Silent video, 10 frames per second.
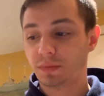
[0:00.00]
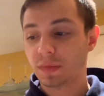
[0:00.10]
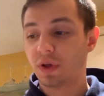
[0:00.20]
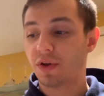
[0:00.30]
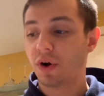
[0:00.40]

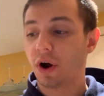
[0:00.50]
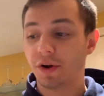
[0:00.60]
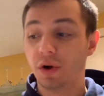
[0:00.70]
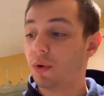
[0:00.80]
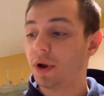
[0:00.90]
There are
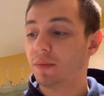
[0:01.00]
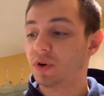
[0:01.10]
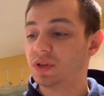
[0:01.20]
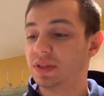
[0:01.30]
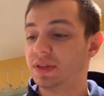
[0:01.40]
no
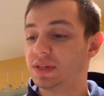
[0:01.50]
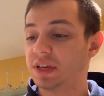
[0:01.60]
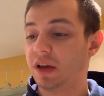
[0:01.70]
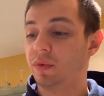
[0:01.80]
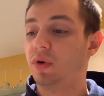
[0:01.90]
numbers in this
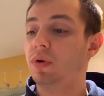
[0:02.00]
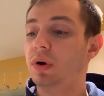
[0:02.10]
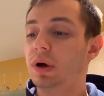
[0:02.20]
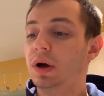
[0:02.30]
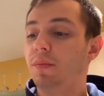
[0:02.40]
table,
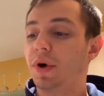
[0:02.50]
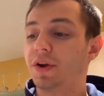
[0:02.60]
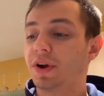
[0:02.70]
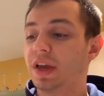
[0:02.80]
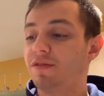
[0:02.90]
but
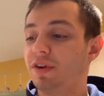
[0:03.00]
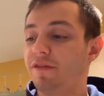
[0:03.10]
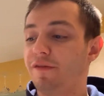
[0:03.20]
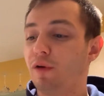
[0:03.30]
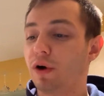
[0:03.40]
you're given
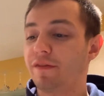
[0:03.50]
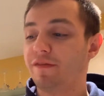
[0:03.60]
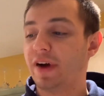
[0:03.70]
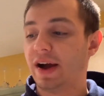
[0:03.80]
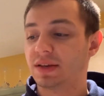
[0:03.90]
4
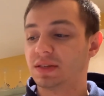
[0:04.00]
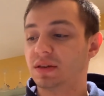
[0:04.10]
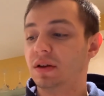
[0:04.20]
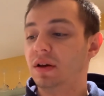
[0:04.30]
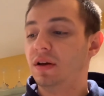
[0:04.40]
facts
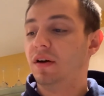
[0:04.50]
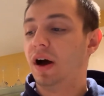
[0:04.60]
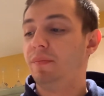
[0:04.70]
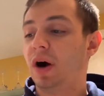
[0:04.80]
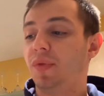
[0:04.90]

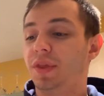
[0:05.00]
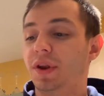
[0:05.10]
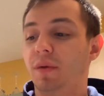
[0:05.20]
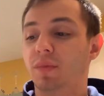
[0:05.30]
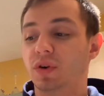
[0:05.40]
about the
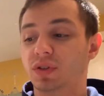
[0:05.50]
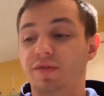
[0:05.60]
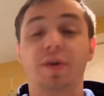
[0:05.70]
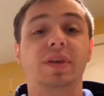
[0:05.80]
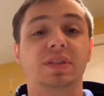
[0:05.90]
numbers
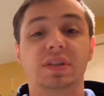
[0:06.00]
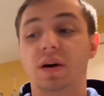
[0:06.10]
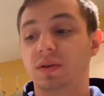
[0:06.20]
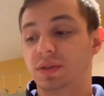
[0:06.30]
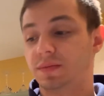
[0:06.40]
for the
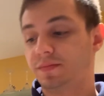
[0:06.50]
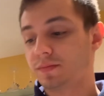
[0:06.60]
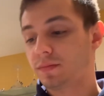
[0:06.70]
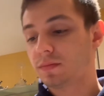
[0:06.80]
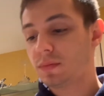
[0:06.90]
cells.
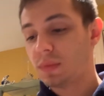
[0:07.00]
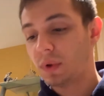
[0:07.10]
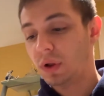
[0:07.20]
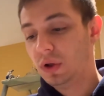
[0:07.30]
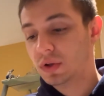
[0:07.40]

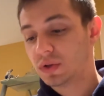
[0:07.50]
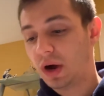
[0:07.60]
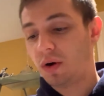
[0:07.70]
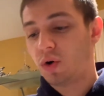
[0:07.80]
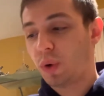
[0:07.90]
So
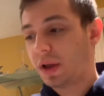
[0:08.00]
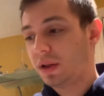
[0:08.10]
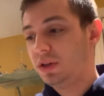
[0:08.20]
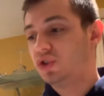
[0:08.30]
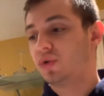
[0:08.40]
I'll
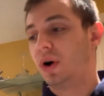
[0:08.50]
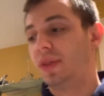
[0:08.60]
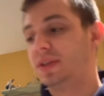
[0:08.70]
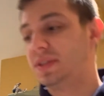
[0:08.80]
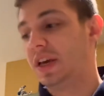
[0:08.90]
quickly draw
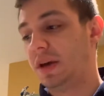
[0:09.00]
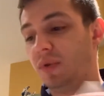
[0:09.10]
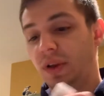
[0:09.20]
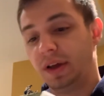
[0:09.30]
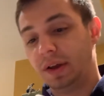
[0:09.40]
this
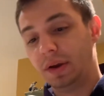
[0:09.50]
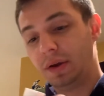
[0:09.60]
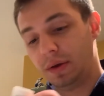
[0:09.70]
table in,